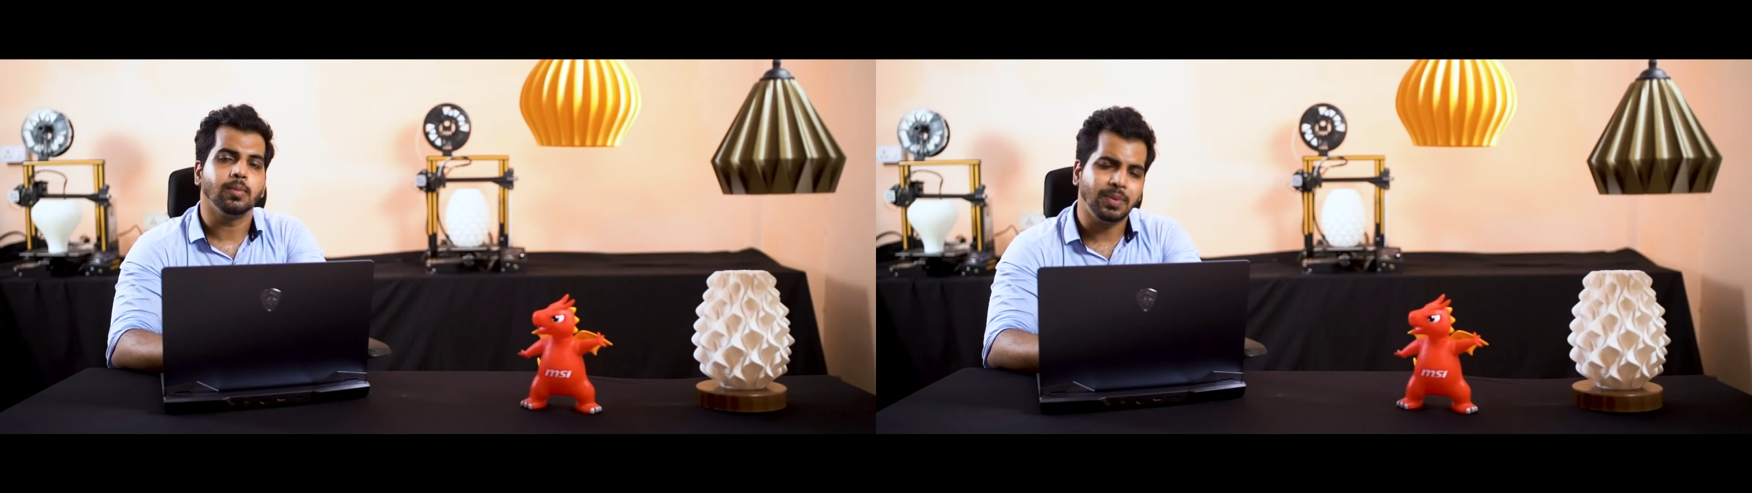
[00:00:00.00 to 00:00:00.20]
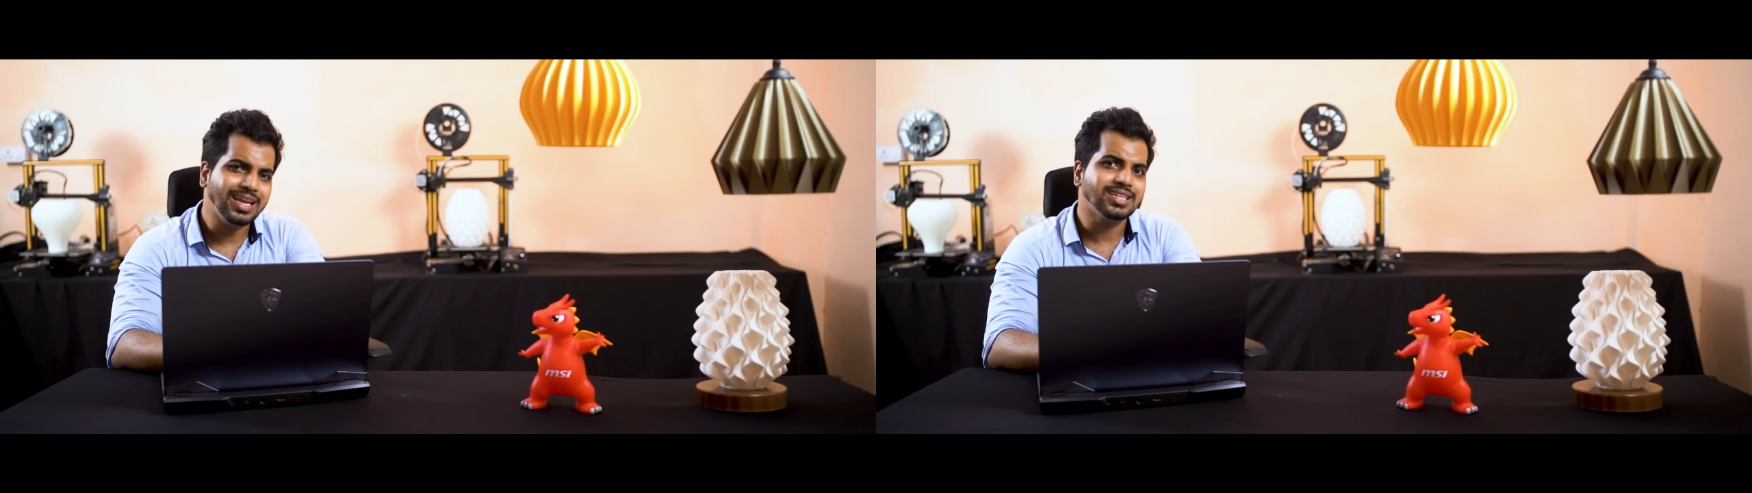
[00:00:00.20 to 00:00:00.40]

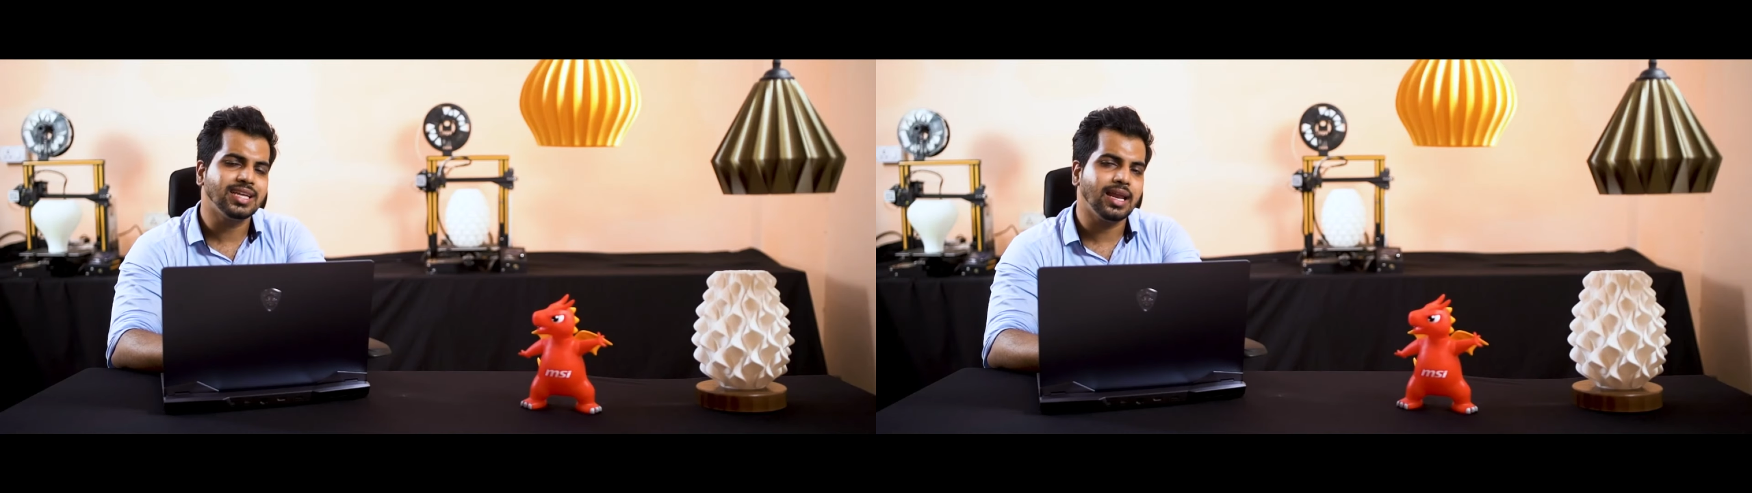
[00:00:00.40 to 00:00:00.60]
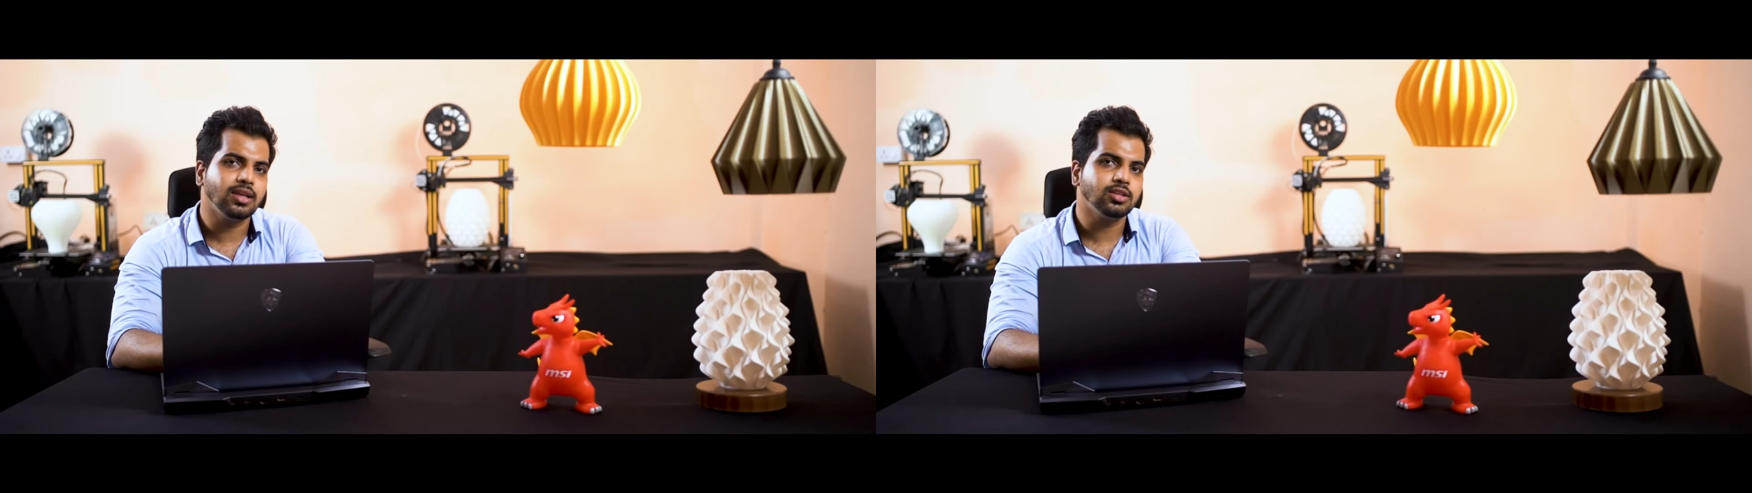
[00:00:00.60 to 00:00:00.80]
biggest
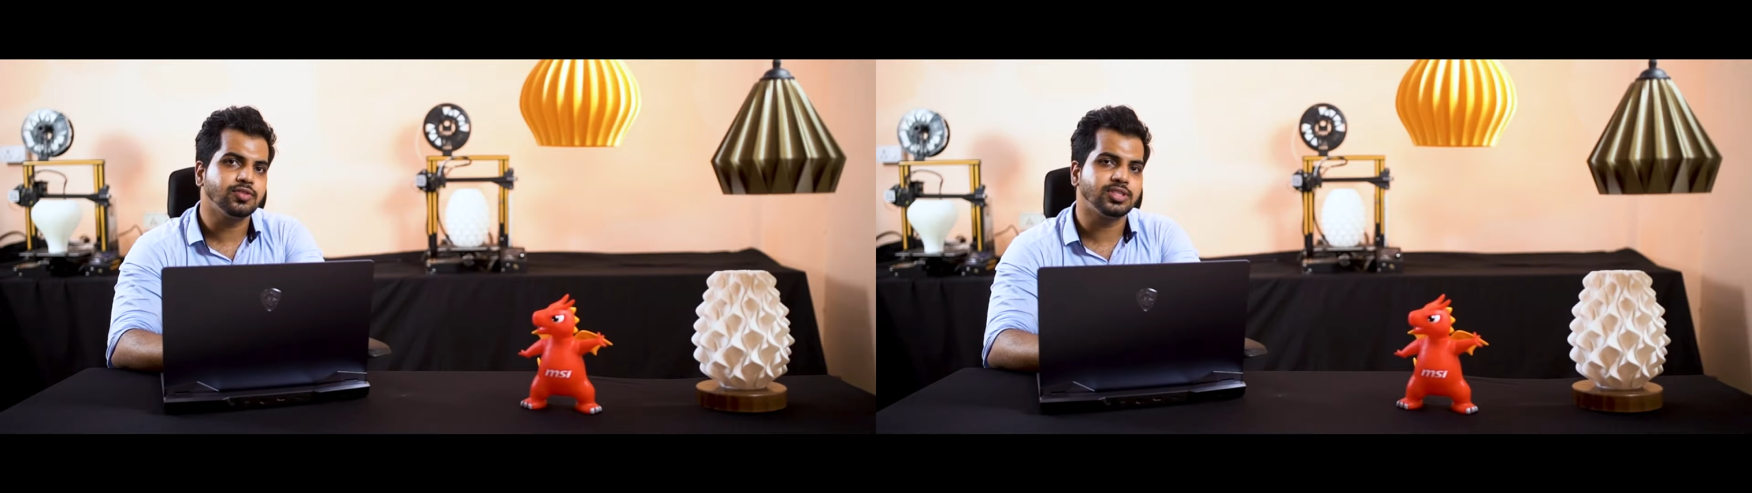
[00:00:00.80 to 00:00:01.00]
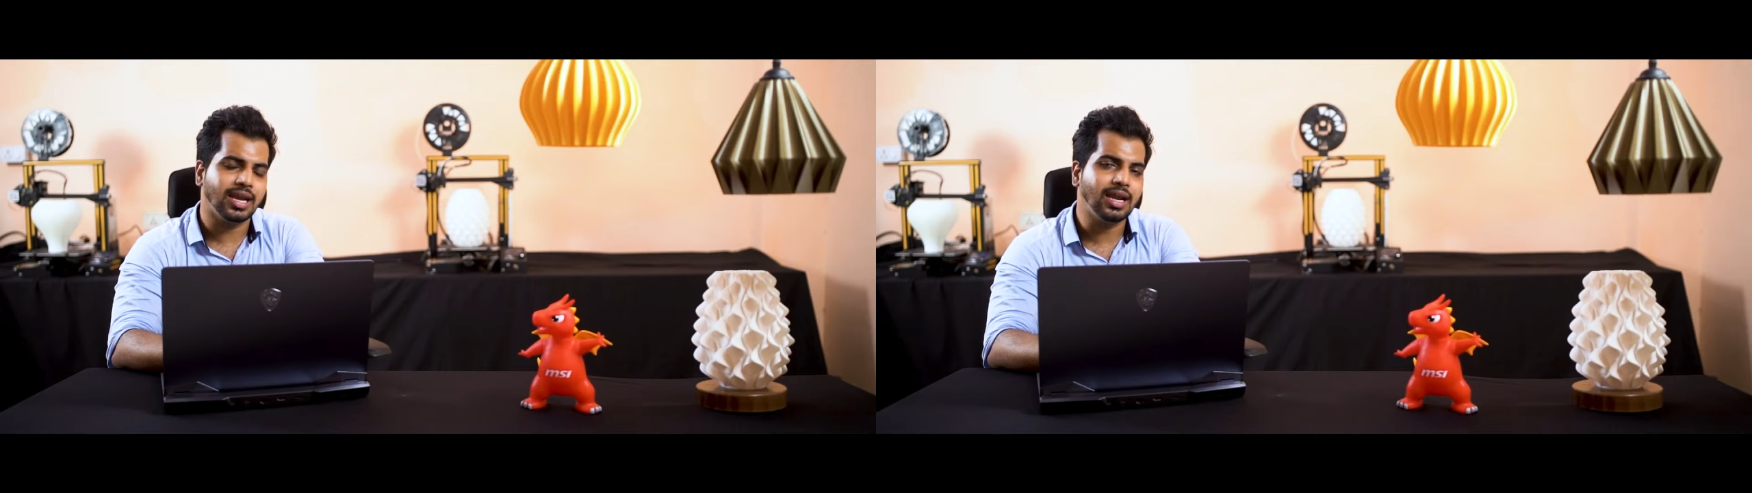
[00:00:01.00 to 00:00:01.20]
challenge of
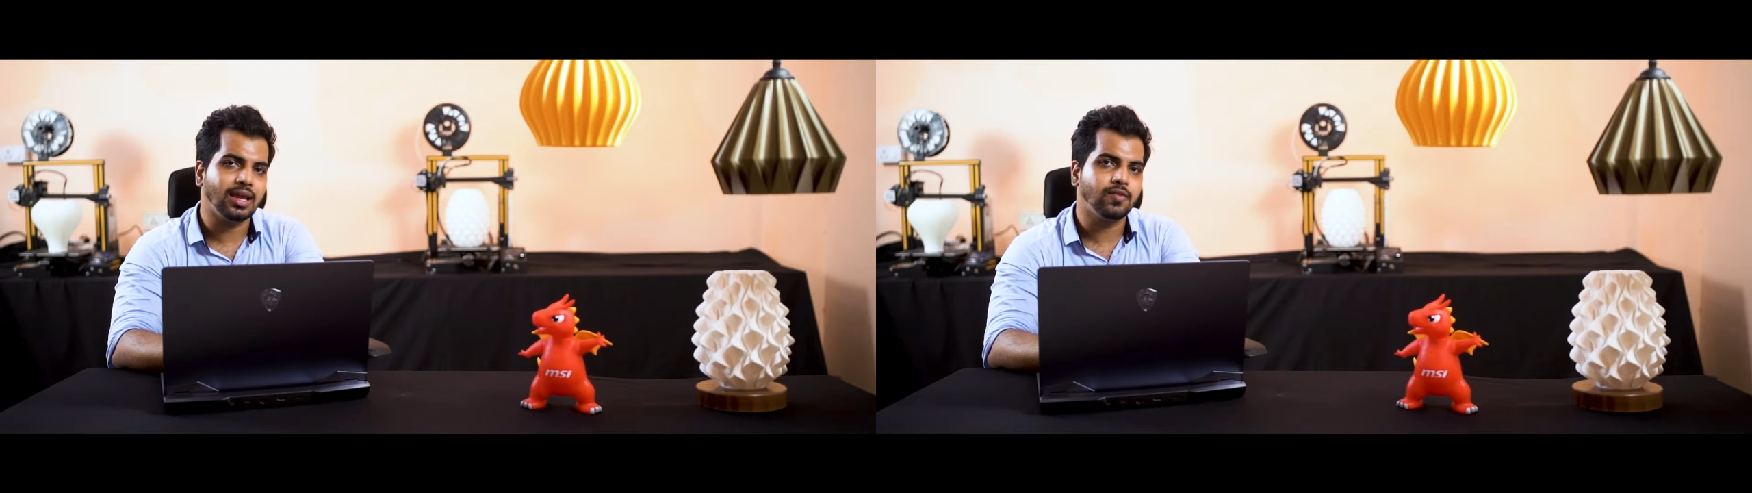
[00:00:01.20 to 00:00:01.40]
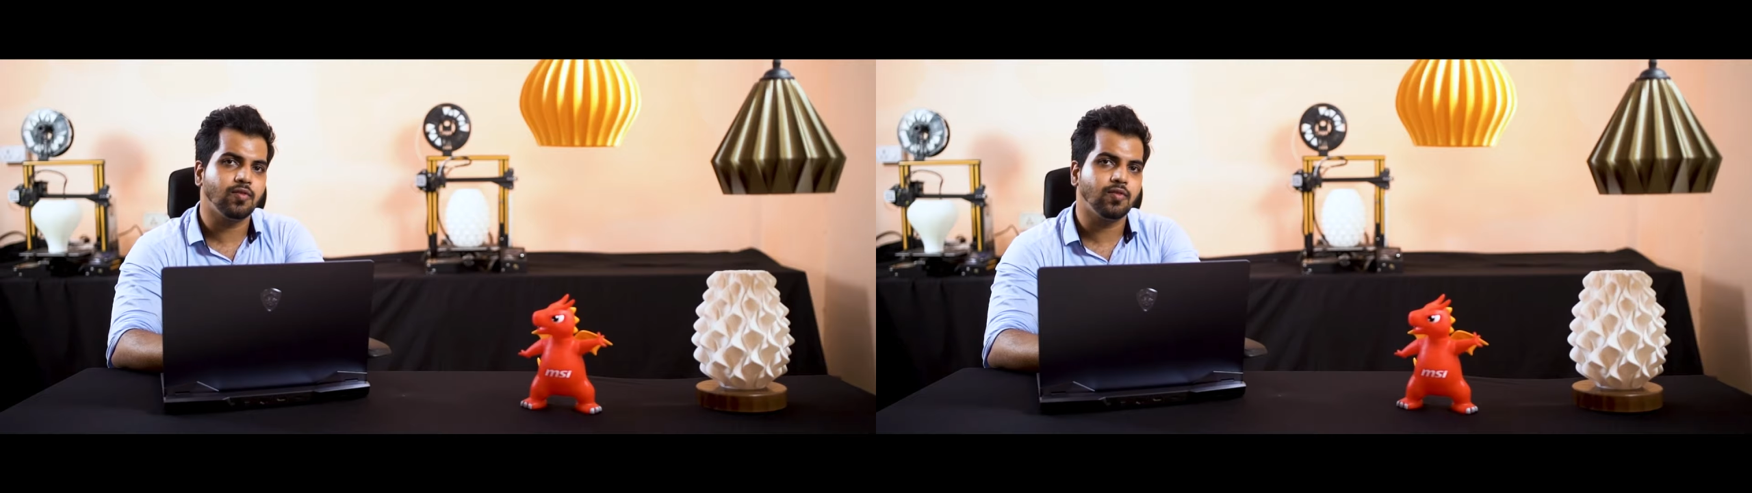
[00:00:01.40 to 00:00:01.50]
Shadelife